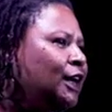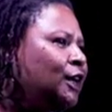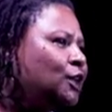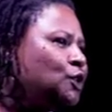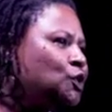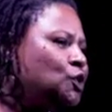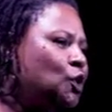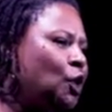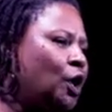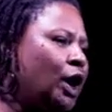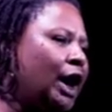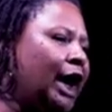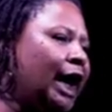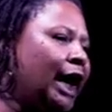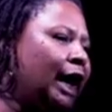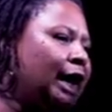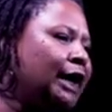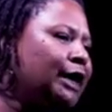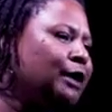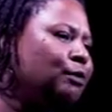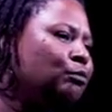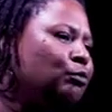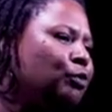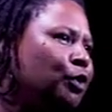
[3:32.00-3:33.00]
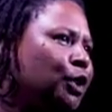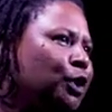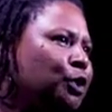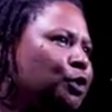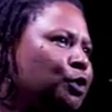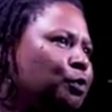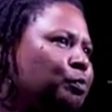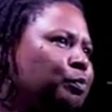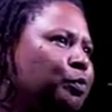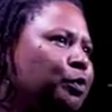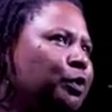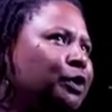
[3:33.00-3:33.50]
So I am going
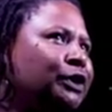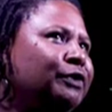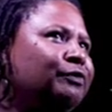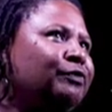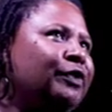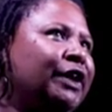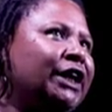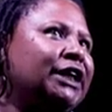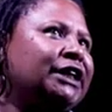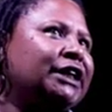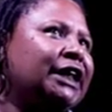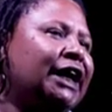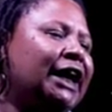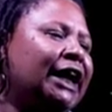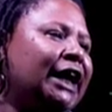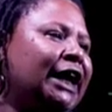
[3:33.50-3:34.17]
to put vector